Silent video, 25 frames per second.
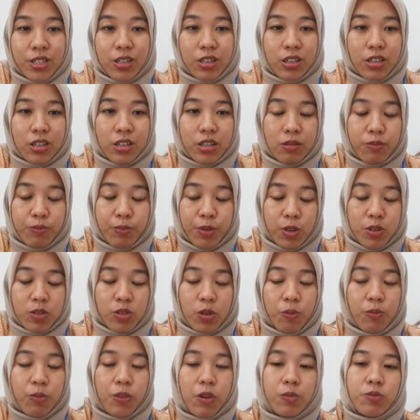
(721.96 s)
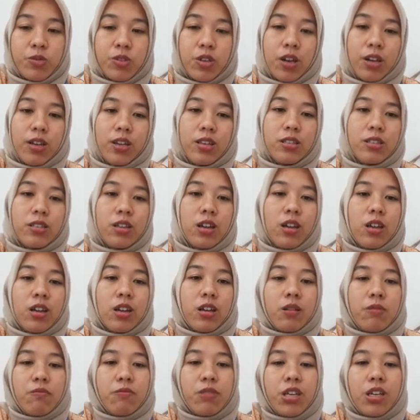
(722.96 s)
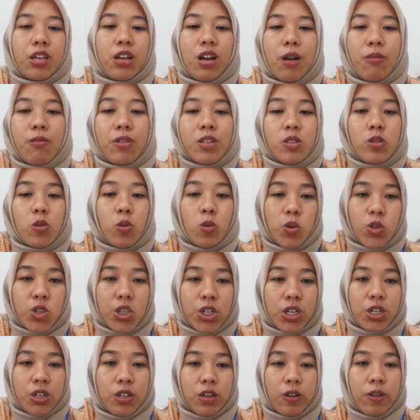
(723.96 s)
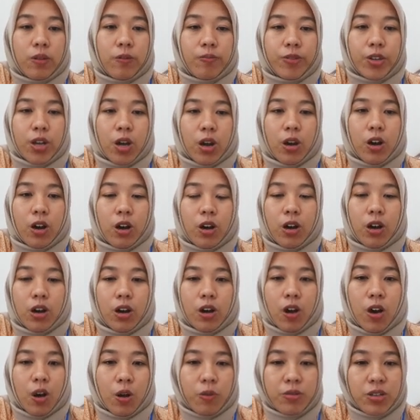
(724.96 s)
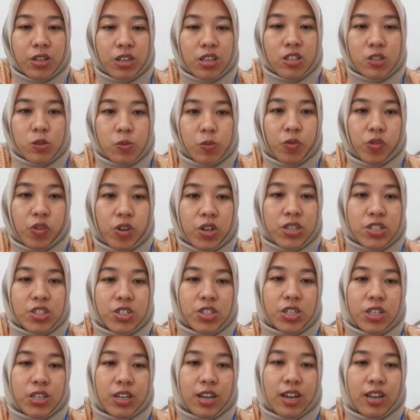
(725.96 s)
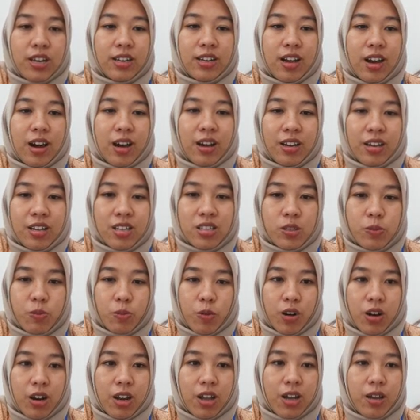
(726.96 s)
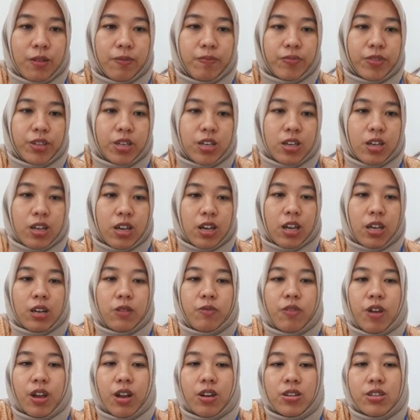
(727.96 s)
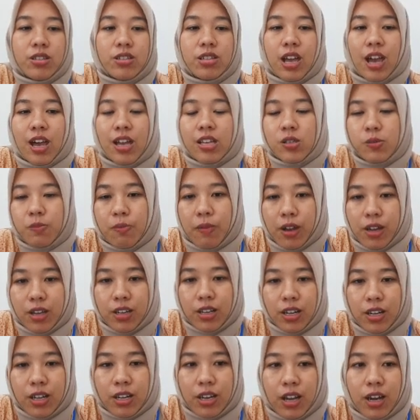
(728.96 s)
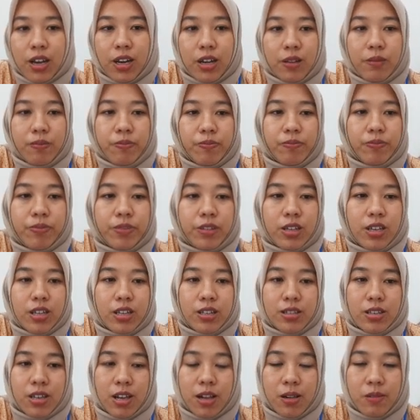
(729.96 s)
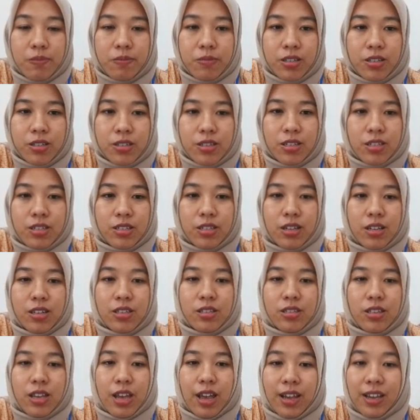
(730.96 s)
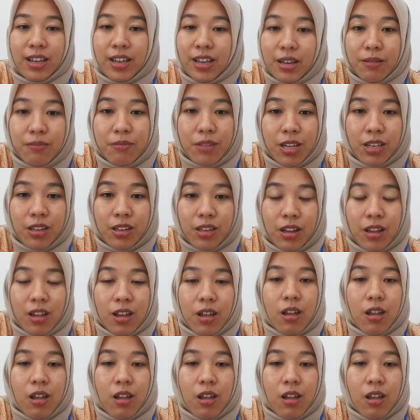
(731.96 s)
the philosophy of science become a source of the inspiration and guidance for life in various aspects in life itself, such as economic,